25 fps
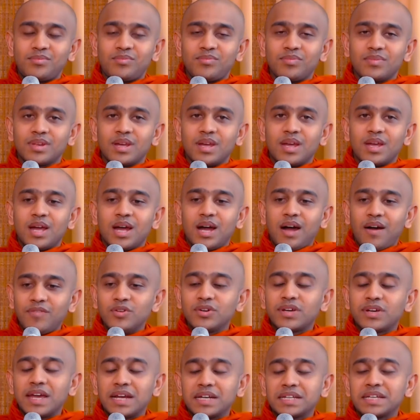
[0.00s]
How you
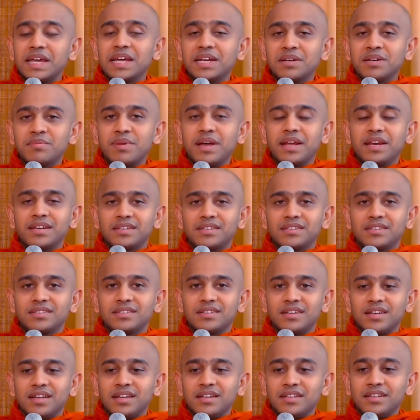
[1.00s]
can gain merit
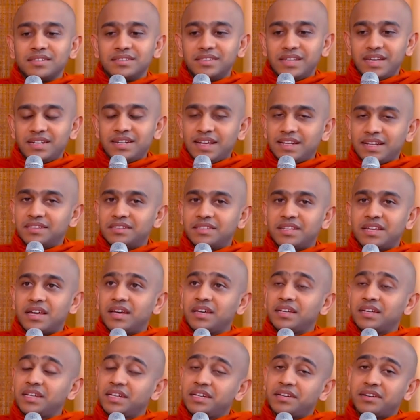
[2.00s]
then and there,
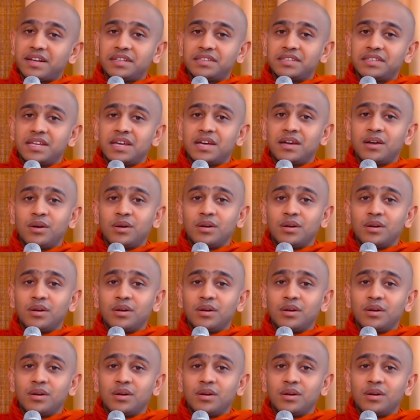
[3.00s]
here and there,